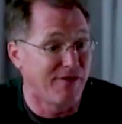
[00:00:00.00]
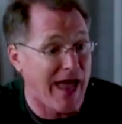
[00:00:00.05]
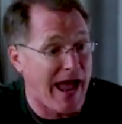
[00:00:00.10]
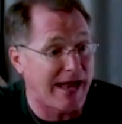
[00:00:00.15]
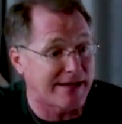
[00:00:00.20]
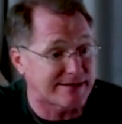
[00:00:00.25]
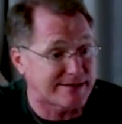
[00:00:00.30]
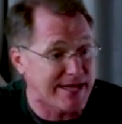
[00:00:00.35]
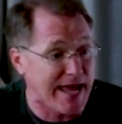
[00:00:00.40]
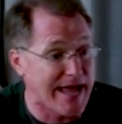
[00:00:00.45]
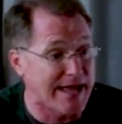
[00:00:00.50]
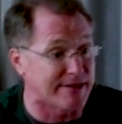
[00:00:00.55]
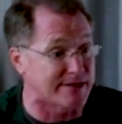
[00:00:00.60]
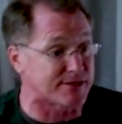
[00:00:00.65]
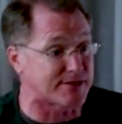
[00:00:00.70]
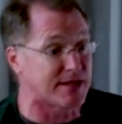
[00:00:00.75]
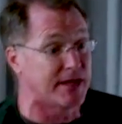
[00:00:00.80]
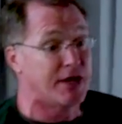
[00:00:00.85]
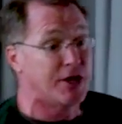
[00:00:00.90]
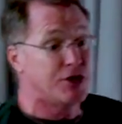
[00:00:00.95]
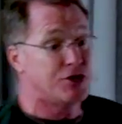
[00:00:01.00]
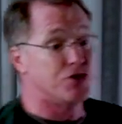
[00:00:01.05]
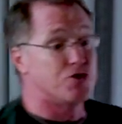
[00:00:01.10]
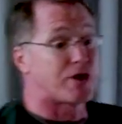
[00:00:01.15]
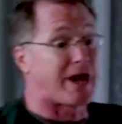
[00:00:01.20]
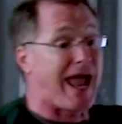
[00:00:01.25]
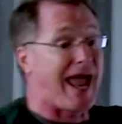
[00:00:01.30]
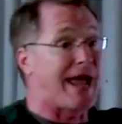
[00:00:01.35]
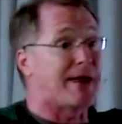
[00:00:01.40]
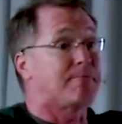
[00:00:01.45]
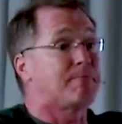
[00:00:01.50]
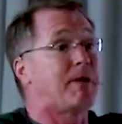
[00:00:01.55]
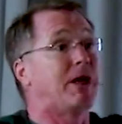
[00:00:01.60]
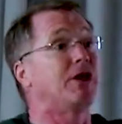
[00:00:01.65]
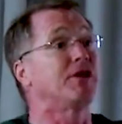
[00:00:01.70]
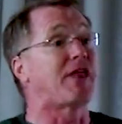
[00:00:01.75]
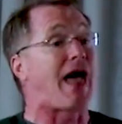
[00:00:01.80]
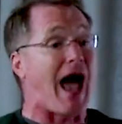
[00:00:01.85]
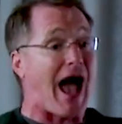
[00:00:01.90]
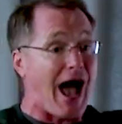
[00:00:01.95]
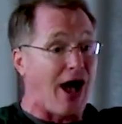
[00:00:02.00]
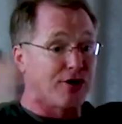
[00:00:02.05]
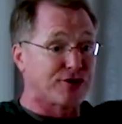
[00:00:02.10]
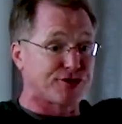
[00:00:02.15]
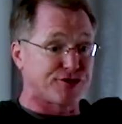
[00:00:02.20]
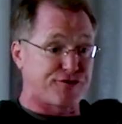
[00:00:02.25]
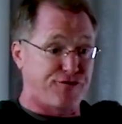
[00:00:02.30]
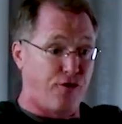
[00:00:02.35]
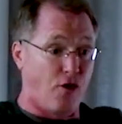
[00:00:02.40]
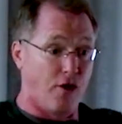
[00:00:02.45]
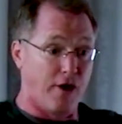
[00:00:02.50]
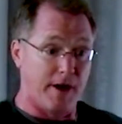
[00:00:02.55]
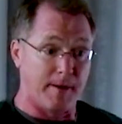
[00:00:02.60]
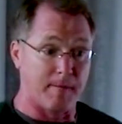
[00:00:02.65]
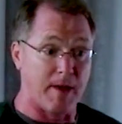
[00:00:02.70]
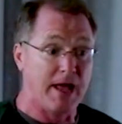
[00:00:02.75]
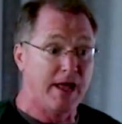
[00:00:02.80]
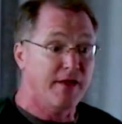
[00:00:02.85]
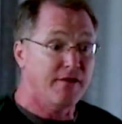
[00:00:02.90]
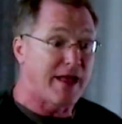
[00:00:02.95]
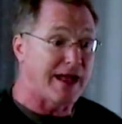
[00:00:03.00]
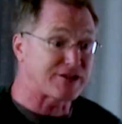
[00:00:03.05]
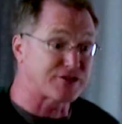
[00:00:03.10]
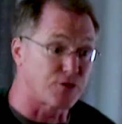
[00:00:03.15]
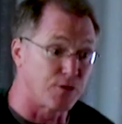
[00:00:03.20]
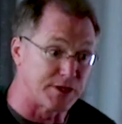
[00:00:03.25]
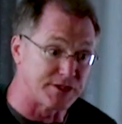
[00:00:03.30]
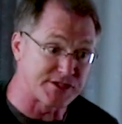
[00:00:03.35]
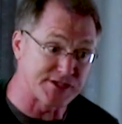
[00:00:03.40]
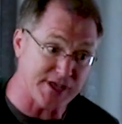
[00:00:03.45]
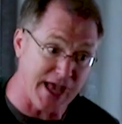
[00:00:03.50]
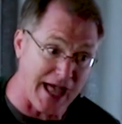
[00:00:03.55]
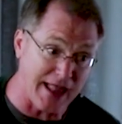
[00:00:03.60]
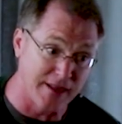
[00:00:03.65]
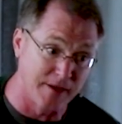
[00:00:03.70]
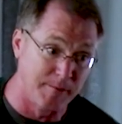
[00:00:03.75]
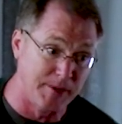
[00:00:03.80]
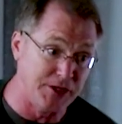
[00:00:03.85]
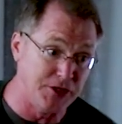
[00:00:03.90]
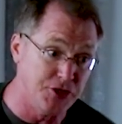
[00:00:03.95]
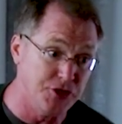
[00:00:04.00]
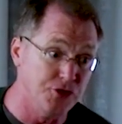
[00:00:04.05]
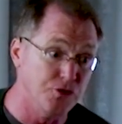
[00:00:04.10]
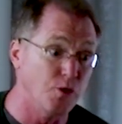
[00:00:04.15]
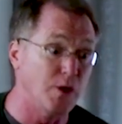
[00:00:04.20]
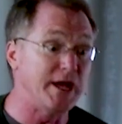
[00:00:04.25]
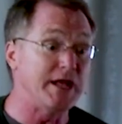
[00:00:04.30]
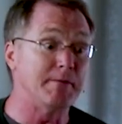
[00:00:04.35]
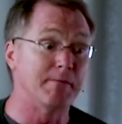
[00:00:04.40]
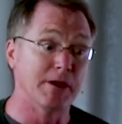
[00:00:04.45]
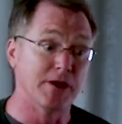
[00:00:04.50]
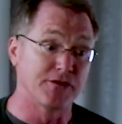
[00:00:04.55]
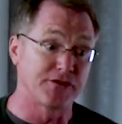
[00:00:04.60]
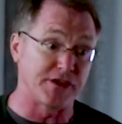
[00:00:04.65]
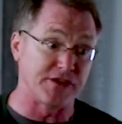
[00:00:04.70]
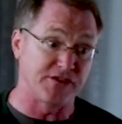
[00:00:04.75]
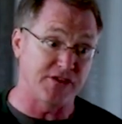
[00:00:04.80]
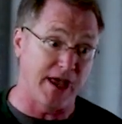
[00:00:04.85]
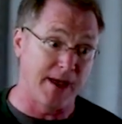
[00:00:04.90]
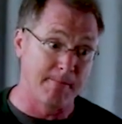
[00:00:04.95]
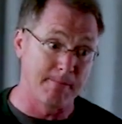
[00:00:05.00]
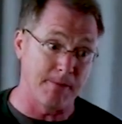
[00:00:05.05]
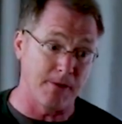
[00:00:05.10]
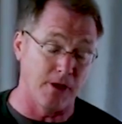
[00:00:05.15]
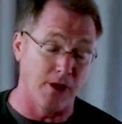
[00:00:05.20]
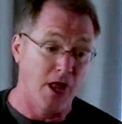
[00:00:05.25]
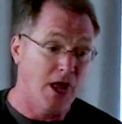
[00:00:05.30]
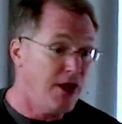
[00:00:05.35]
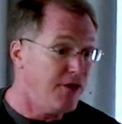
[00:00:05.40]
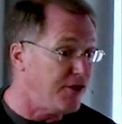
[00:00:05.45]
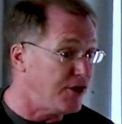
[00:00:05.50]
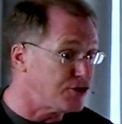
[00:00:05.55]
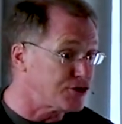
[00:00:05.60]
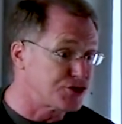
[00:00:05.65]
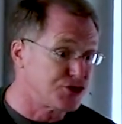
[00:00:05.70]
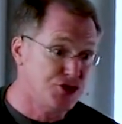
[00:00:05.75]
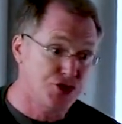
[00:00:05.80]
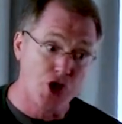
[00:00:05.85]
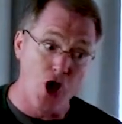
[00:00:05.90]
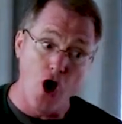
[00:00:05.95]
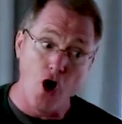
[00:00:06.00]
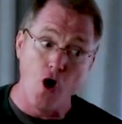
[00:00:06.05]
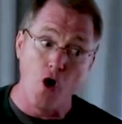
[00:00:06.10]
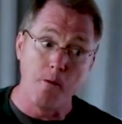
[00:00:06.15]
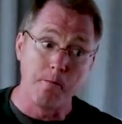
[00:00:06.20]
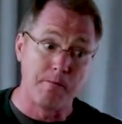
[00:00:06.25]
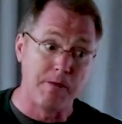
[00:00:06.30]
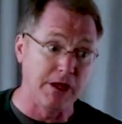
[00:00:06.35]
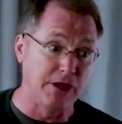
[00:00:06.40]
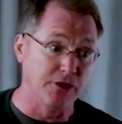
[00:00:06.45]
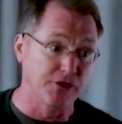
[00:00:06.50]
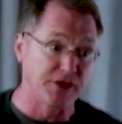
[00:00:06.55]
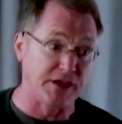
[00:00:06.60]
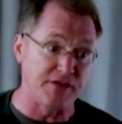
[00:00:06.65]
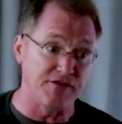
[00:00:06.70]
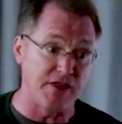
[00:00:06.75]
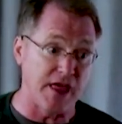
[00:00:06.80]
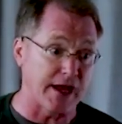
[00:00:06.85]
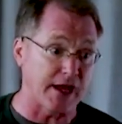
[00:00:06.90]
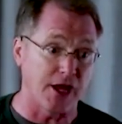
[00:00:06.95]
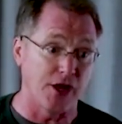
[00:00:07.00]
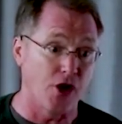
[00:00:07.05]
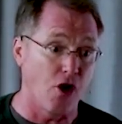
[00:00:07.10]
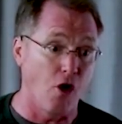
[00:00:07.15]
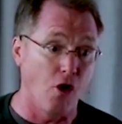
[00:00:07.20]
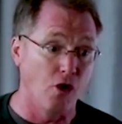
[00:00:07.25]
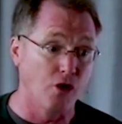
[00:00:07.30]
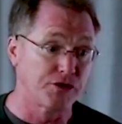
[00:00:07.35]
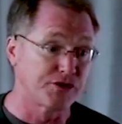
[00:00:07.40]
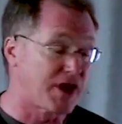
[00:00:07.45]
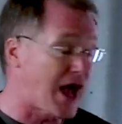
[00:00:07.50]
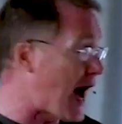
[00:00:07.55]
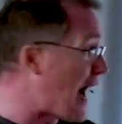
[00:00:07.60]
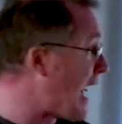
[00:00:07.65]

in that tent. You can't build a house for him. That's what Solomon knew when he built the temple. There's no building that can hold